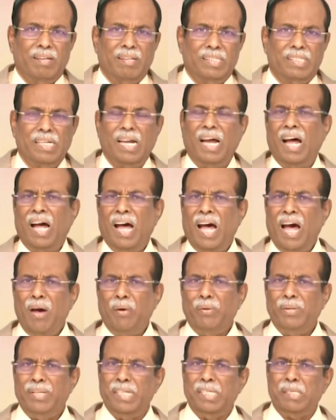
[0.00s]
So how
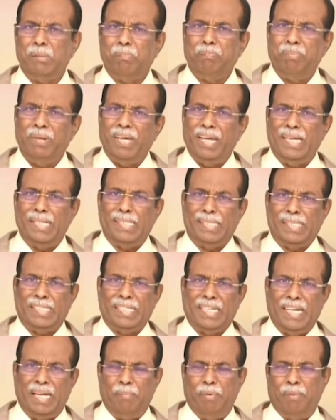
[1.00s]
this peace
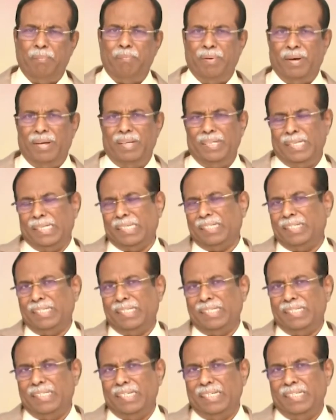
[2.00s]
came upon these
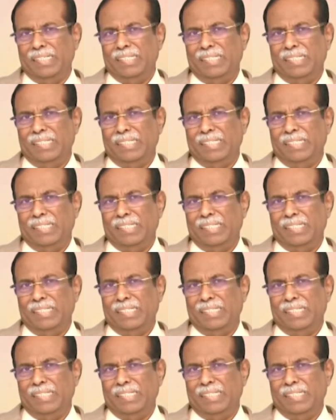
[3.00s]
Christians?